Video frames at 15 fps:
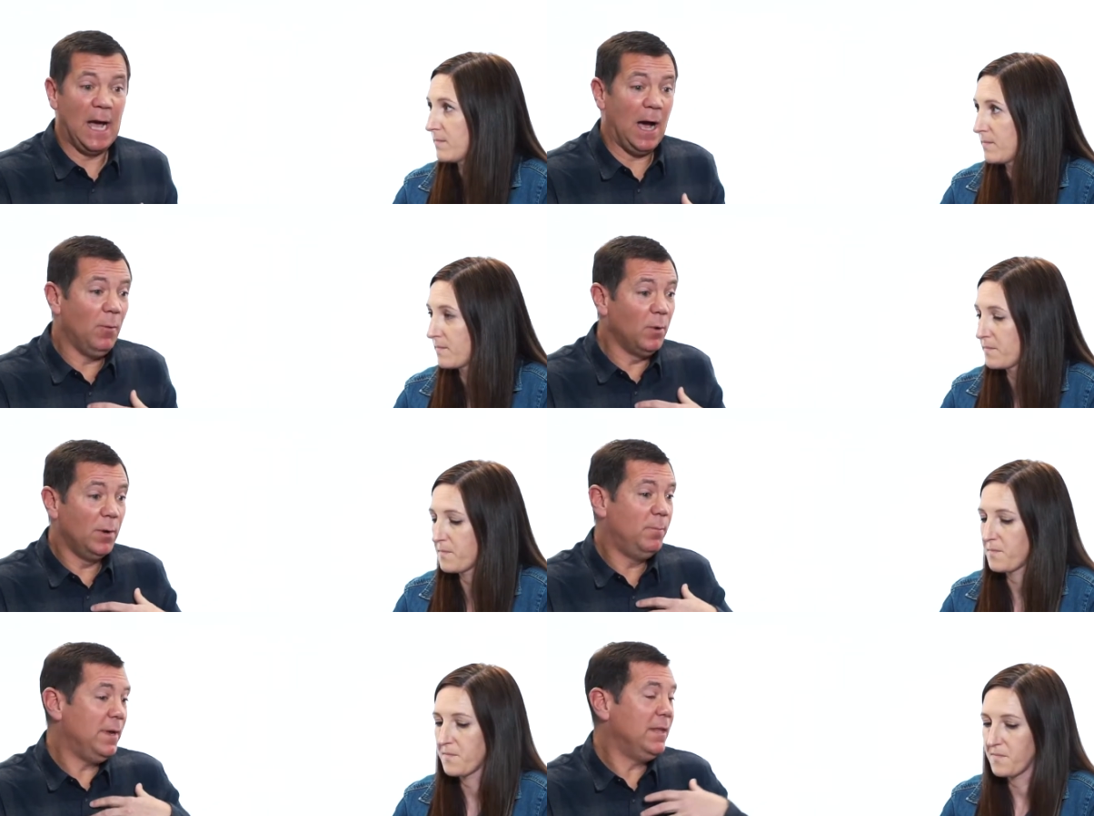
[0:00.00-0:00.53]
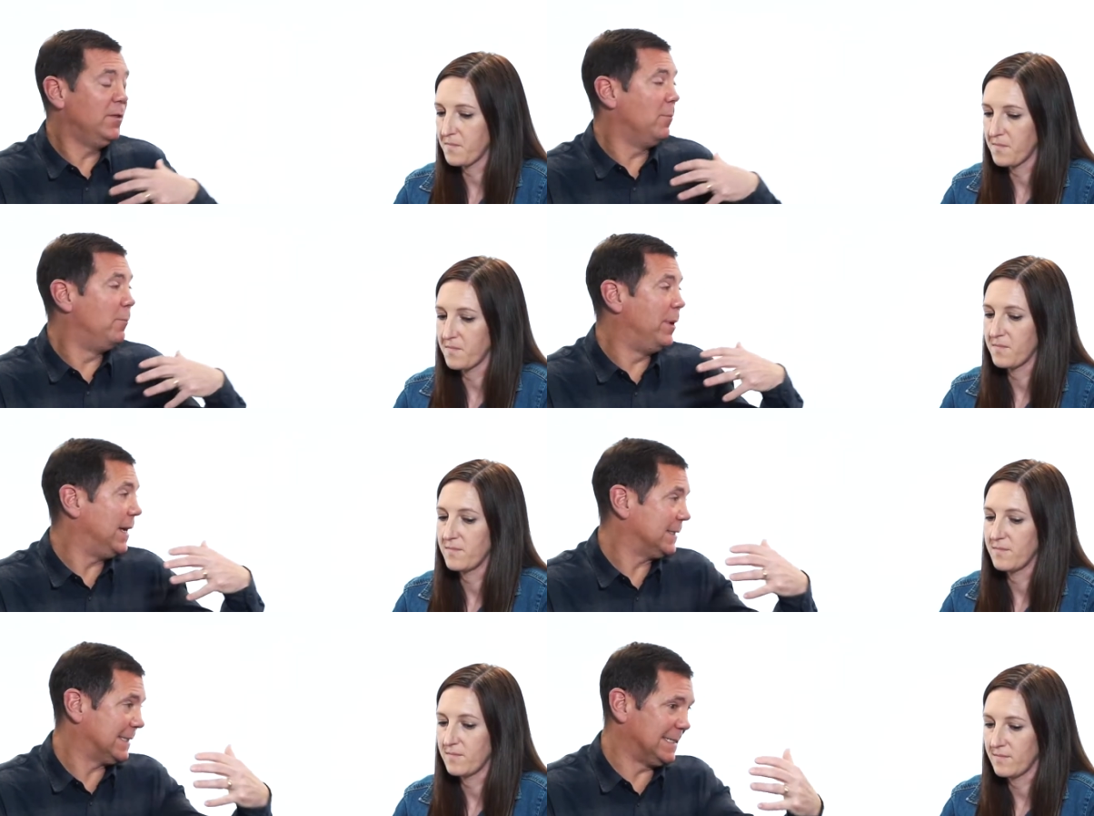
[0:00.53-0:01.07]
Speaker 1: I want to be the
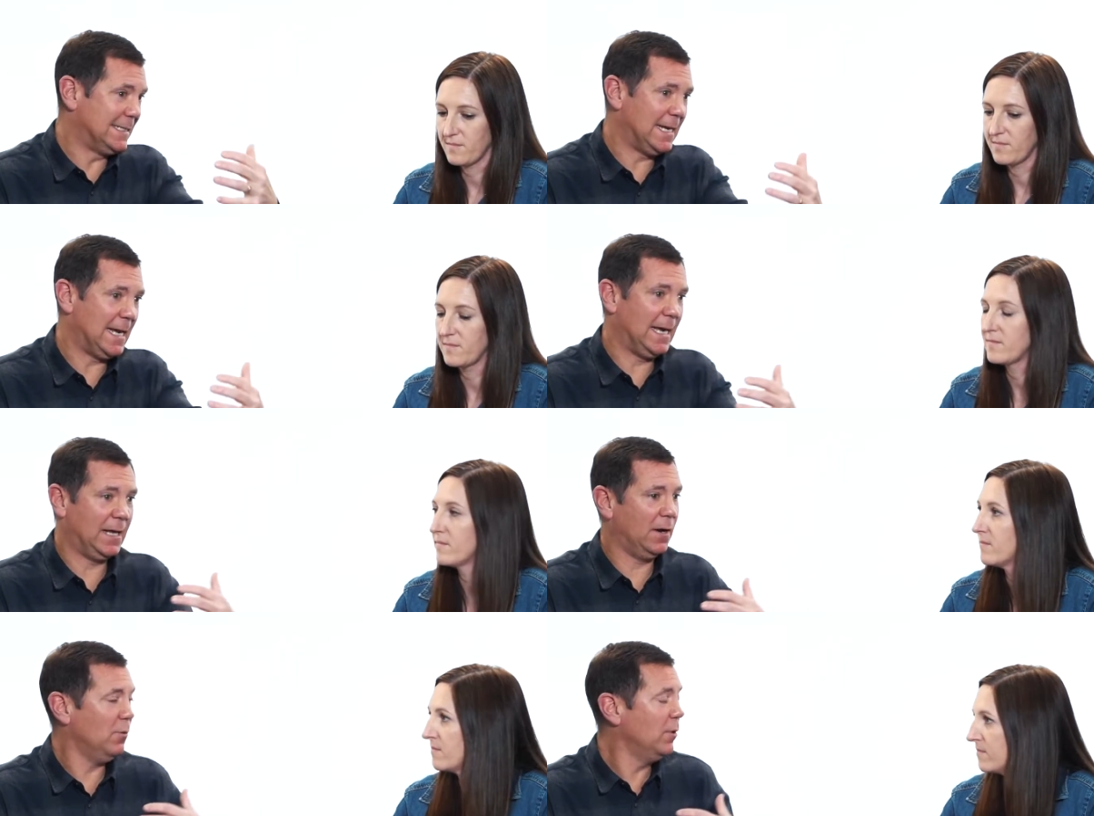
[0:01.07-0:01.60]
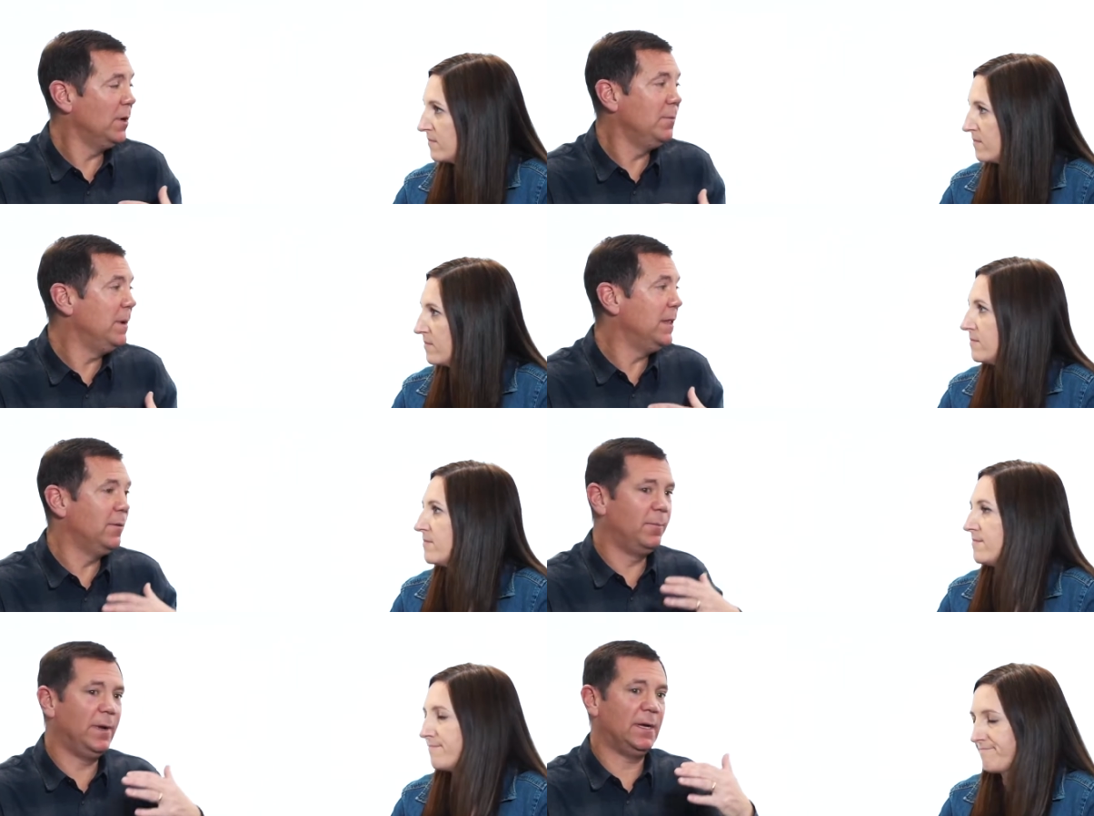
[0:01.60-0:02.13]
best dad. I want to
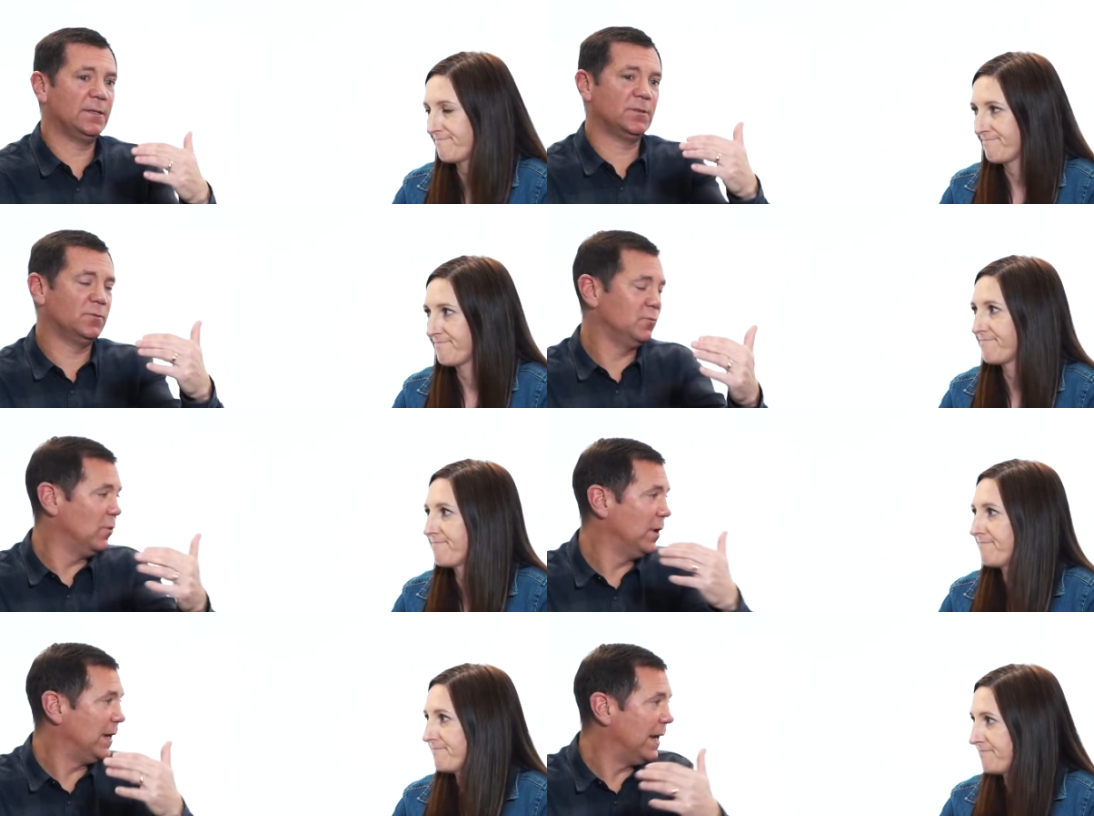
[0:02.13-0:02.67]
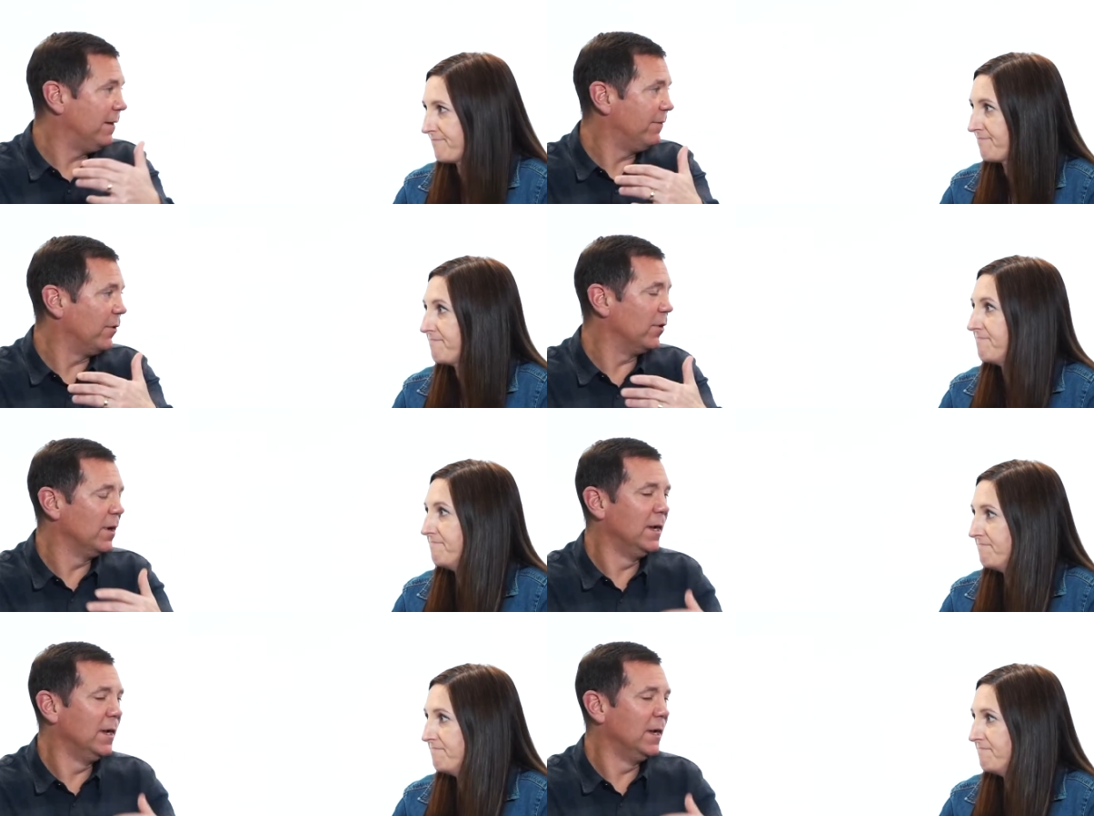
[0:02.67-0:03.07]
be the best whatever.